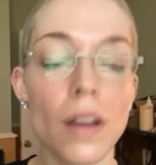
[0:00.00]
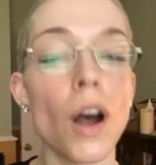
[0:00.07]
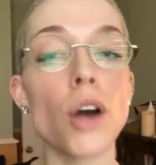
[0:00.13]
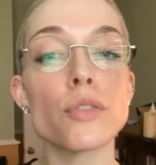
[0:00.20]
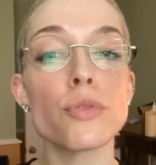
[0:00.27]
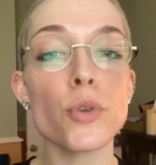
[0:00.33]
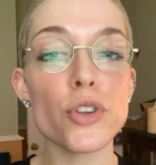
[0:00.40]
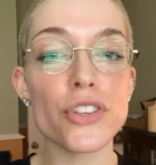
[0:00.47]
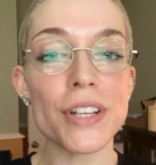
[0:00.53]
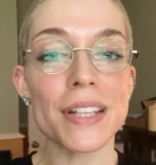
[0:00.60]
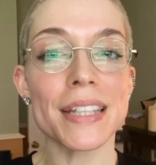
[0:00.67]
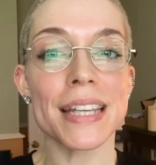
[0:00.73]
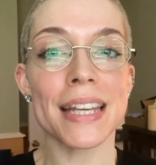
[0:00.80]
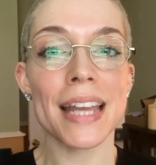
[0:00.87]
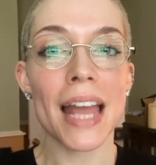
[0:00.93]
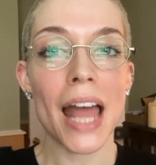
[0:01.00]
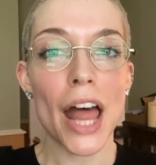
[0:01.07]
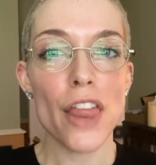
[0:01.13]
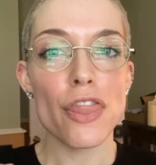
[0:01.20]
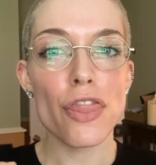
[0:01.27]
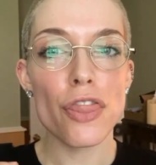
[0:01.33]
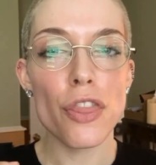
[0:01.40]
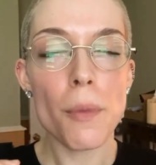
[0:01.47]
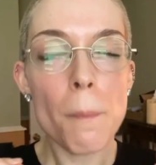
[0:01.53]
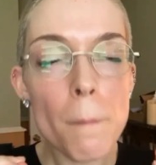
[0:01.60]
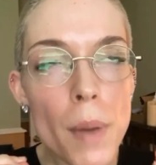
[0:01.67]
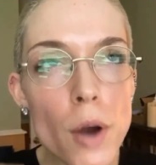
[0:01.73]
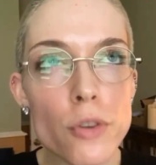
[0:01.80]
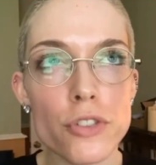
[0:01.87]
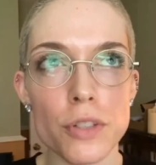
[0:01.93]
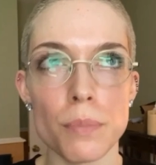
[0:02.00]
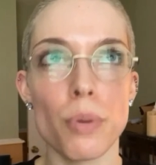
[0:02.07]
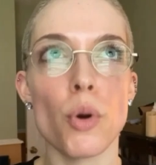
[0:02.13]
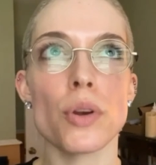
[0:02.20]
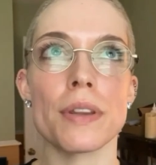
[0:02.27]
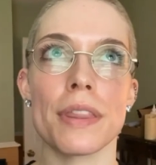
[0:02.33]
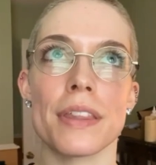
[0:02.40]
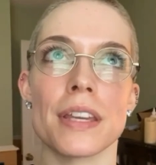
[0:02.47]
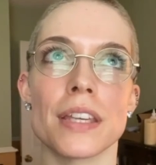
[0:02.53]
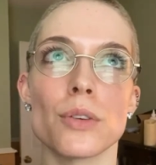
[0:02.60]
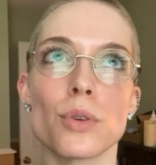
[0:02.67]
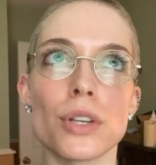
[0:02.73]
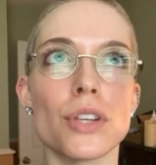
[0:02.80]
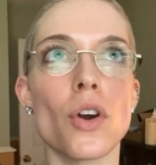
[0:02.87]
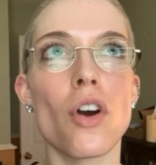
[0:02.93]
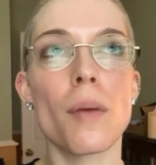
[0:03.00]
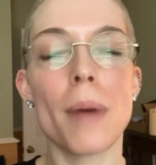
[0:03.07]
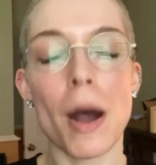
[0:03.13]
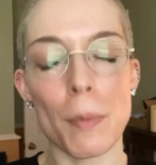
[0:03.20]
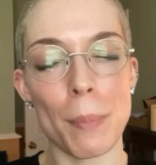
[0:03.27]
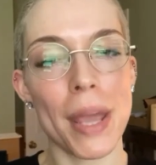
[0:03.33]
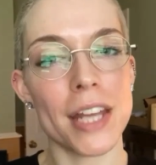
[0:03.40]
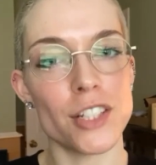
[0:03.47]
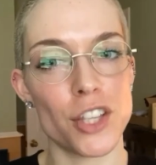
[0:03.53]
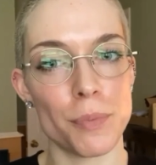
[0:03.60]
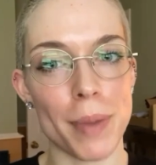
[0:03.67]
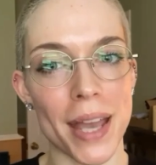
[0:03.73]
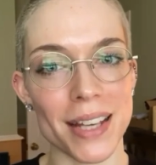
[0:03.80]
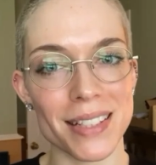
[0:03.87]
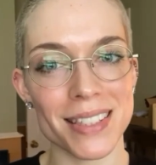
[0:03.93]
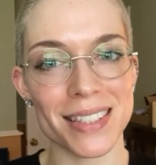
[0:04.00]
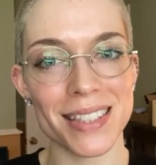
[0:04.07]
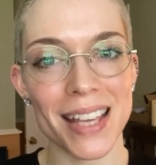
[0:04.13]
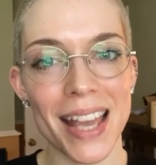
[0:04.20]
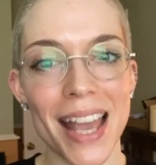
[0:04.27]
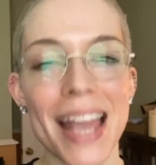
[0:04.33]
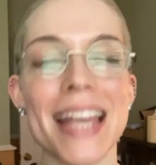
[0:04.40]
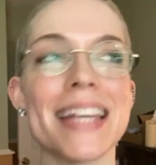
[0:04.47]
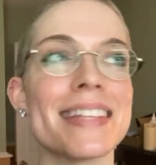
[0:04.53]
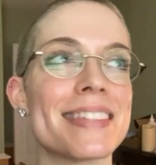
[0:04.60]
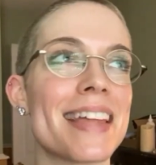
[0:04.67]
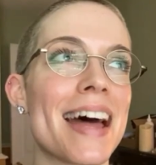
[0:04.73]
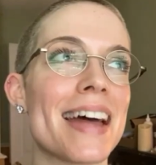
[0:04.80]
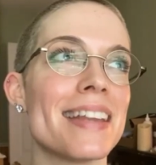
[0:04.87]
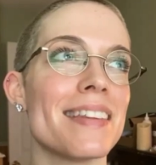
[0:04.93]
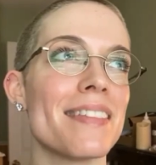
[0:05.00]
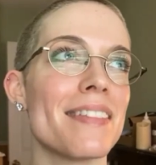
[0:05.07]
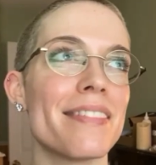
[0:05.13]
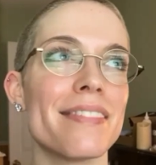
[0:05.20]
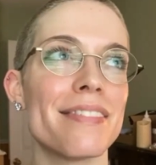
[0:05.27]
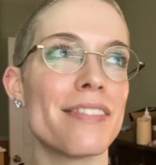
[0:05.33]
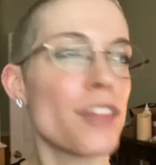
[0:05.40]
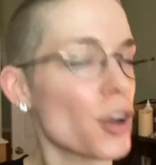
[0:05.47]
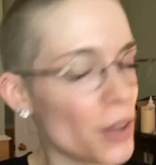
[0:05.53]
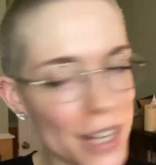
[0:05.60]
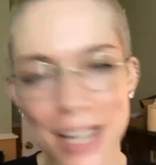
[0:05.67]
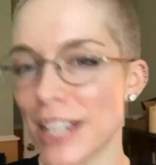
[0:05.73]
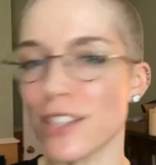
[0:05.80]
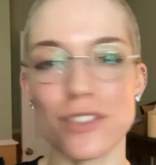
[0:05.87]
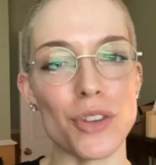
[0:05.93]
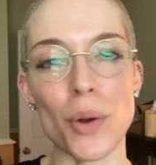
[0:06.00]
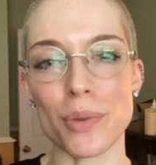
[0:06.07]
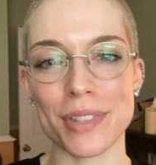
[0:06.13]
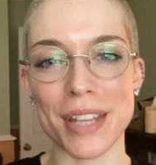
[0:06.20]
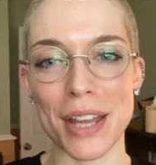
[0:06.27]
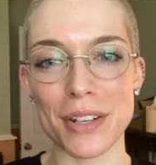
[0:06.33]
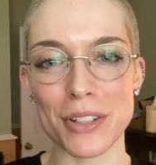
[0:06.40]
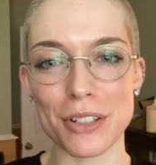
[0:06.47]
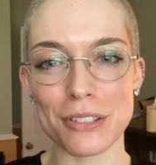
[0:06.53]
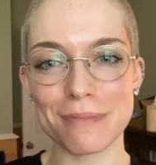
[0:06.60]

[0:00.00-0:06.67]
Unfortunately, the most important thing you can know about page specs is that there is no standard.